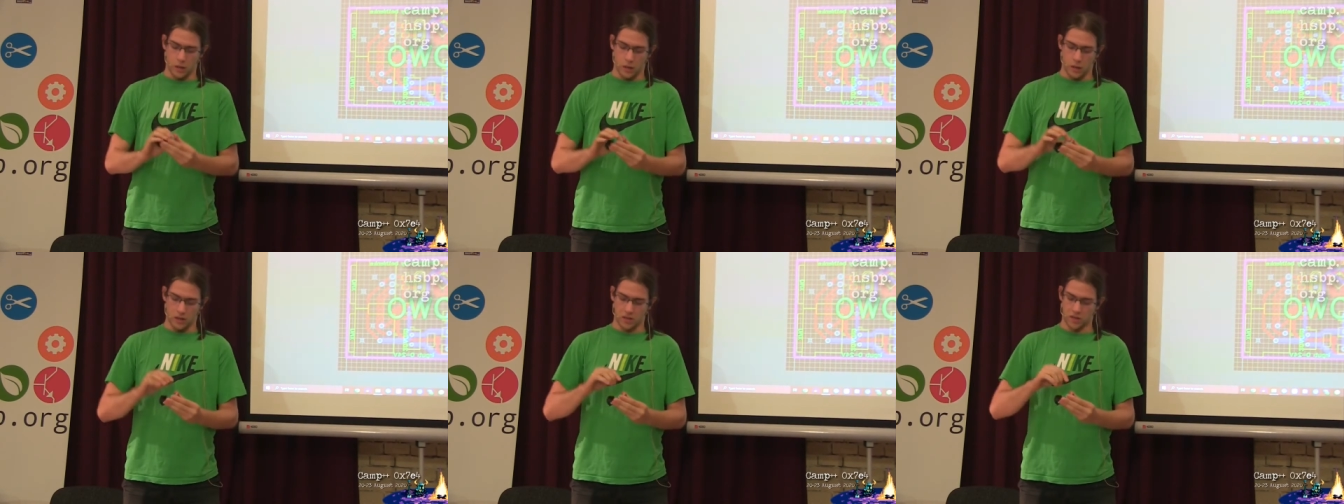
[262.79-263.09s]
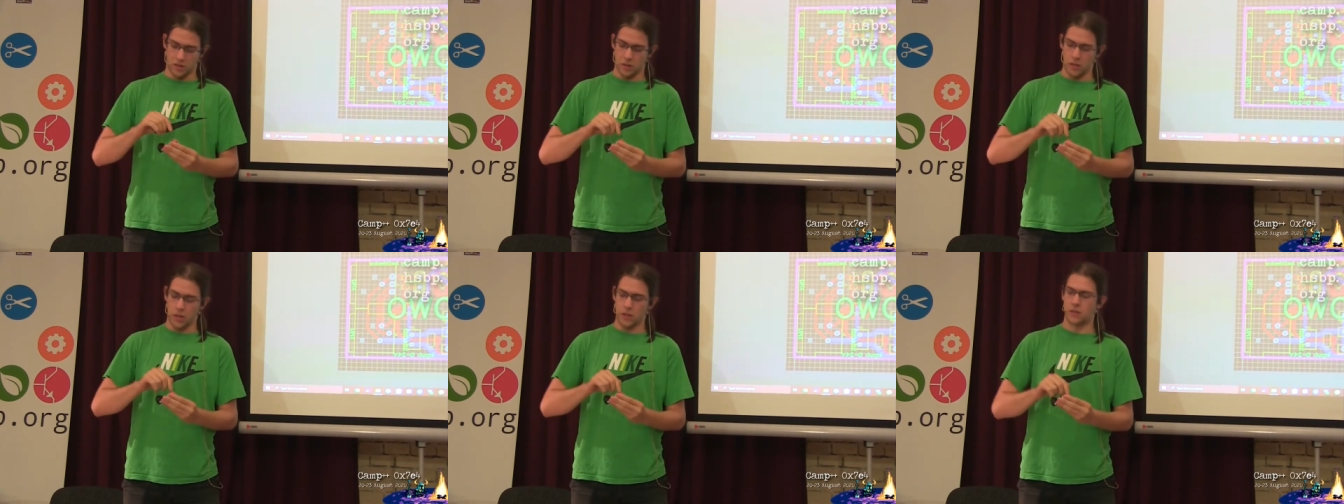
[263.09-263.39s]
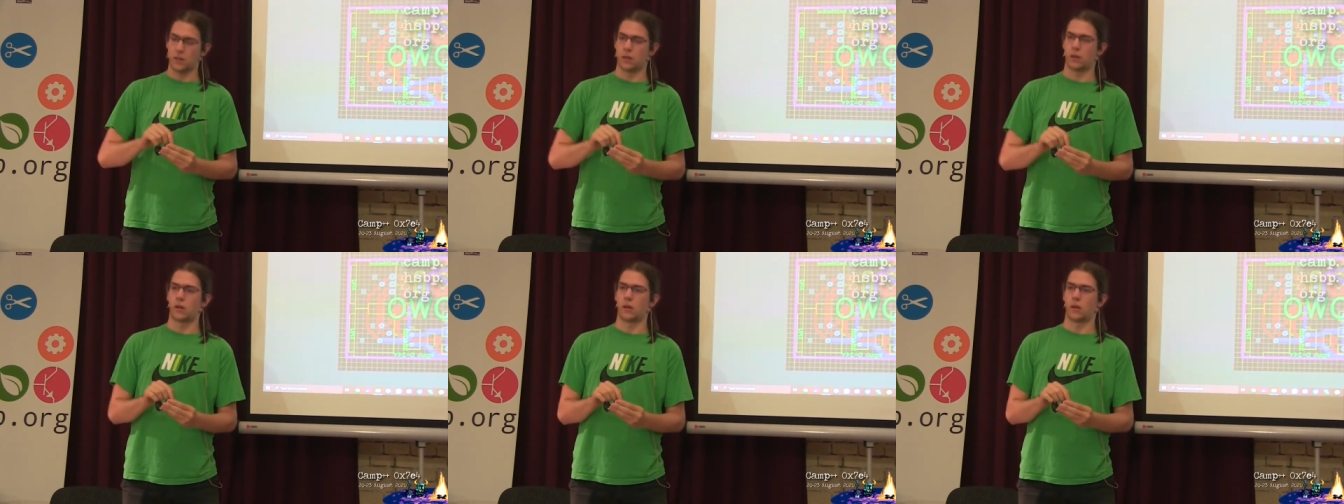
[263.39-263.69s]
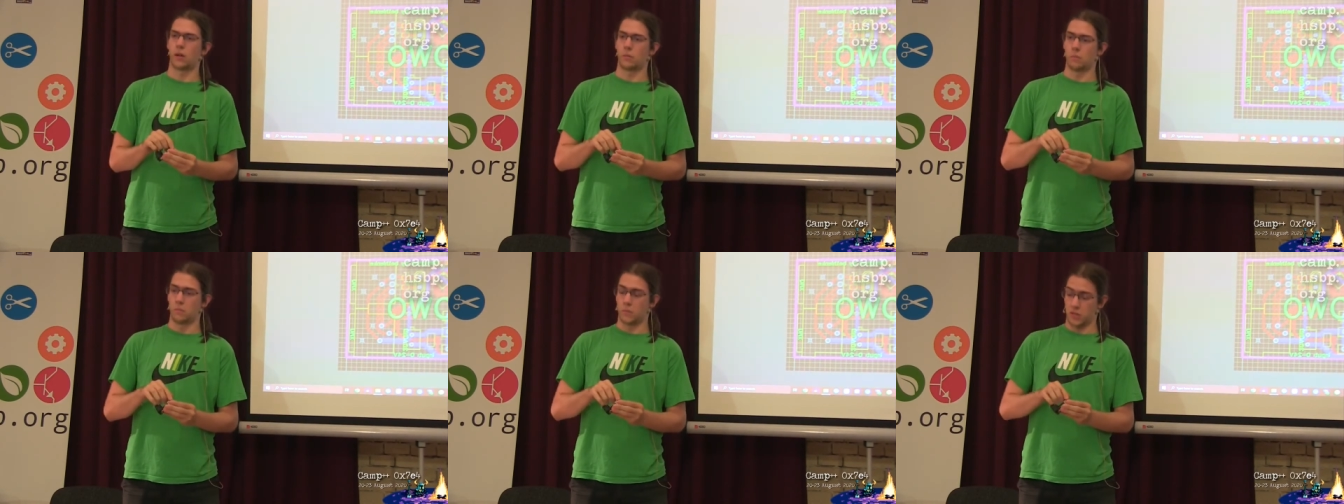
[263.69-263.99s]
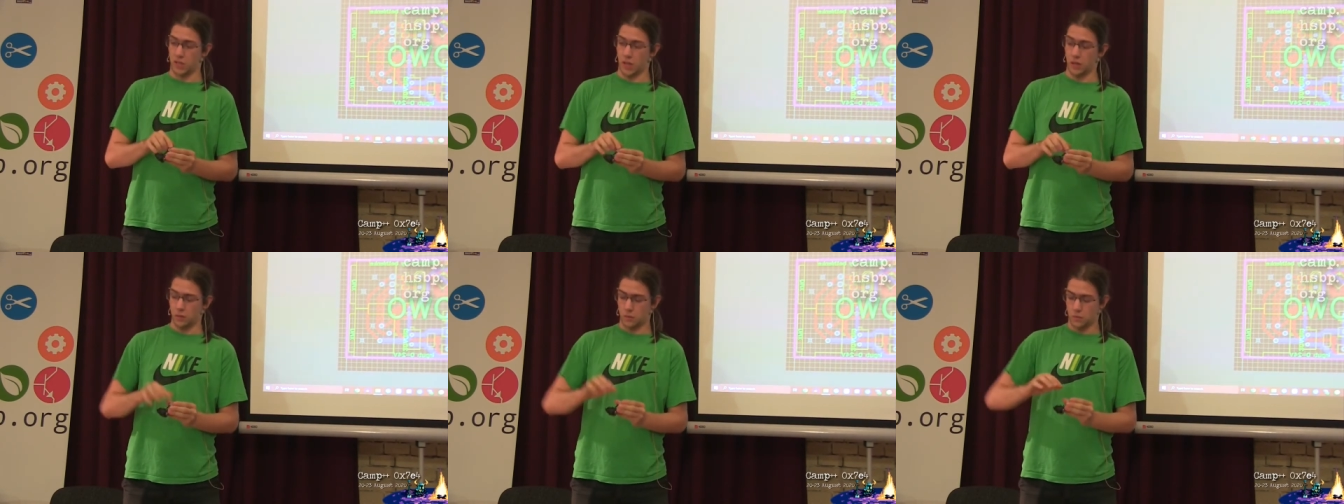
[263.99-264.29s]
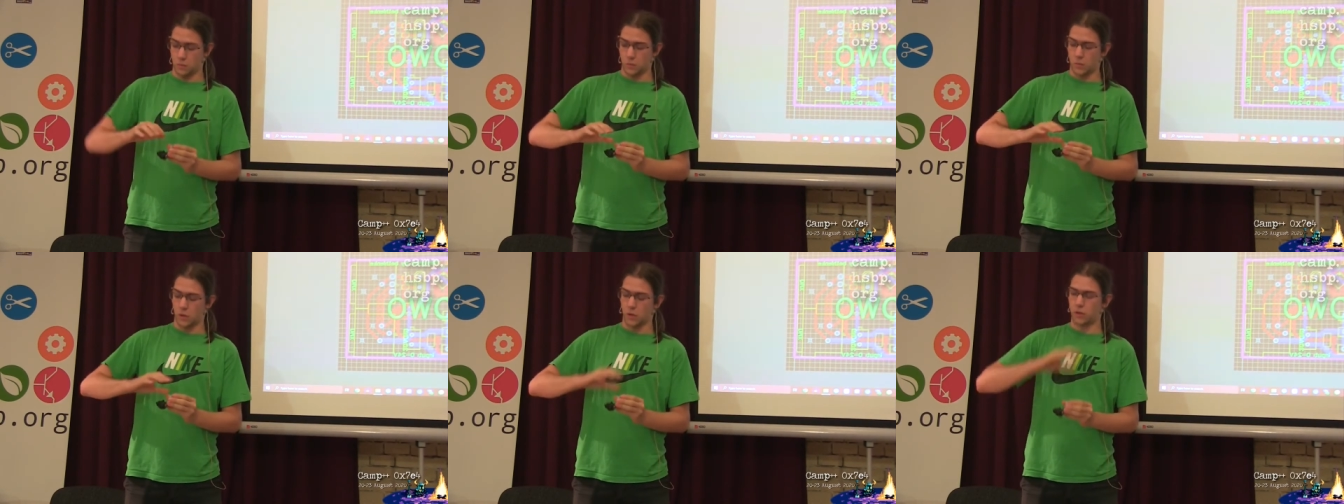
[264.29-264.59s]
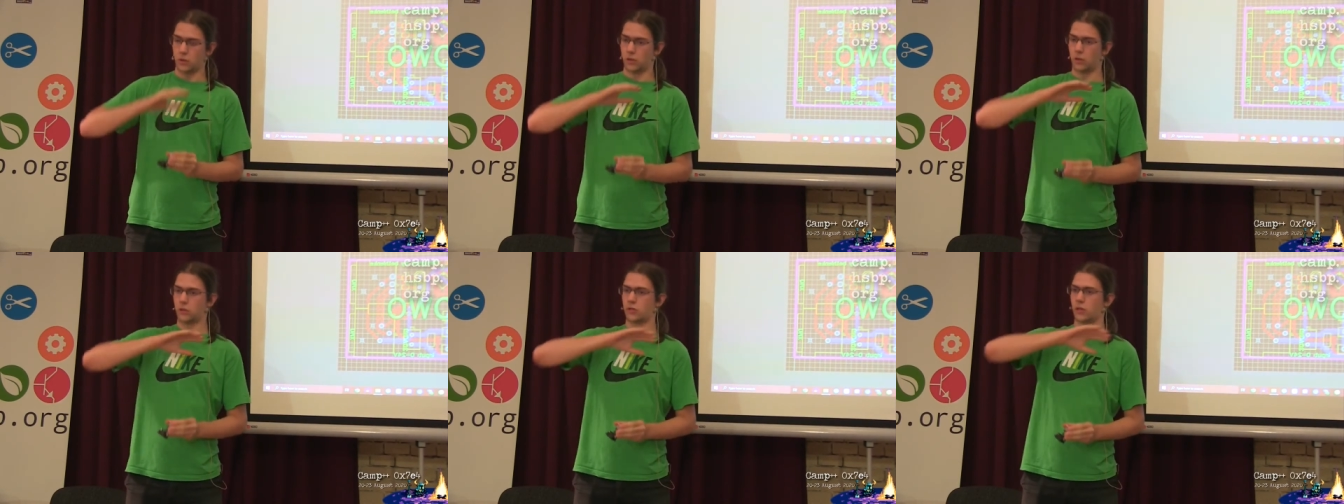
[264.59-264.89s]
As the data set,
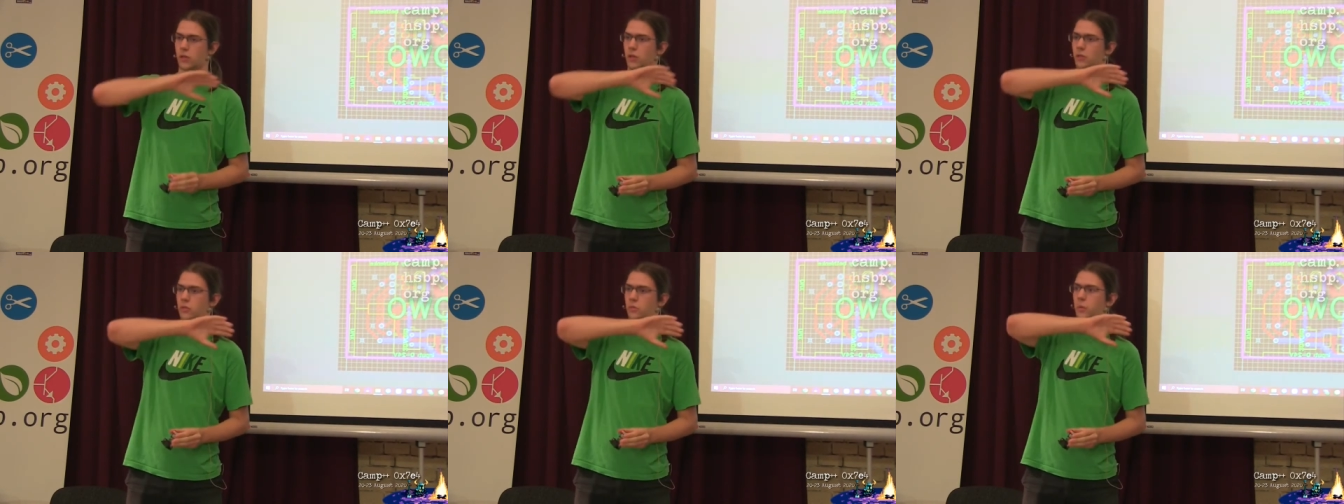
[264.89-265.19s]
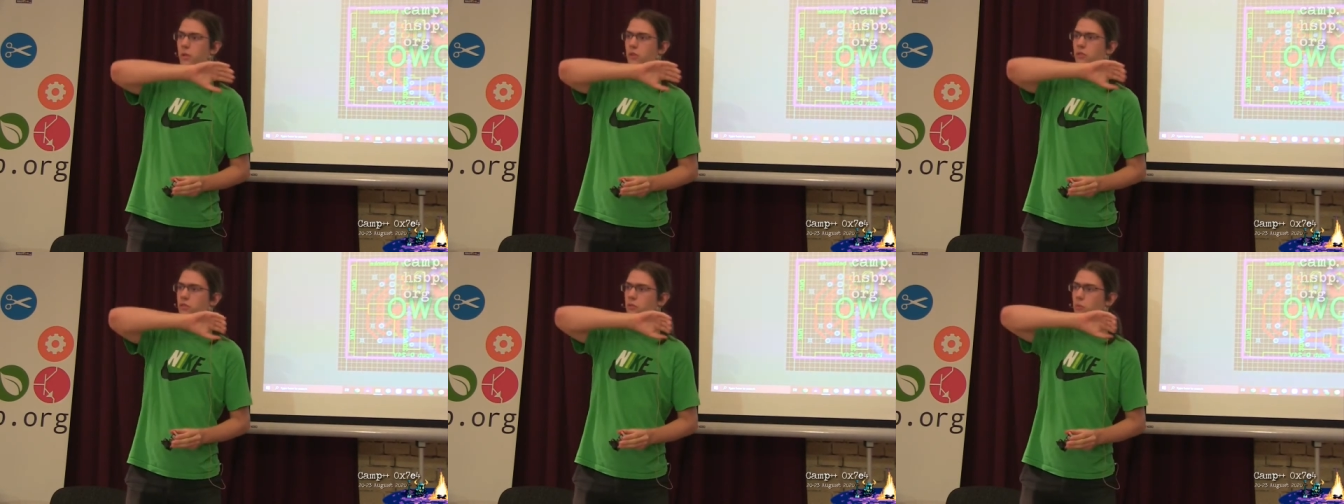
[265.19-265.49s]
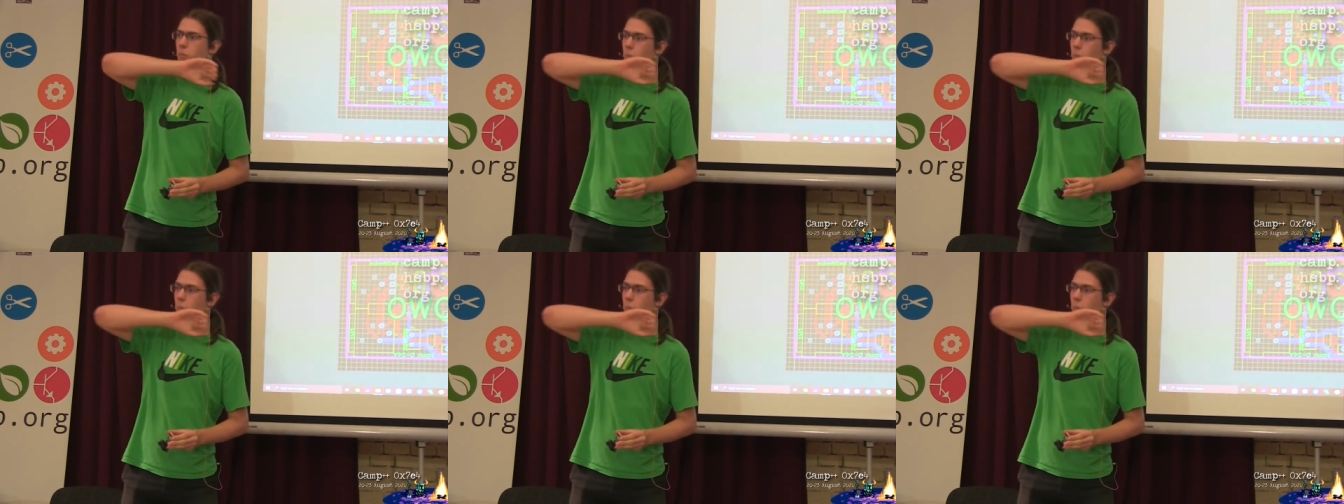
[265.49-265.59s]
the channels will,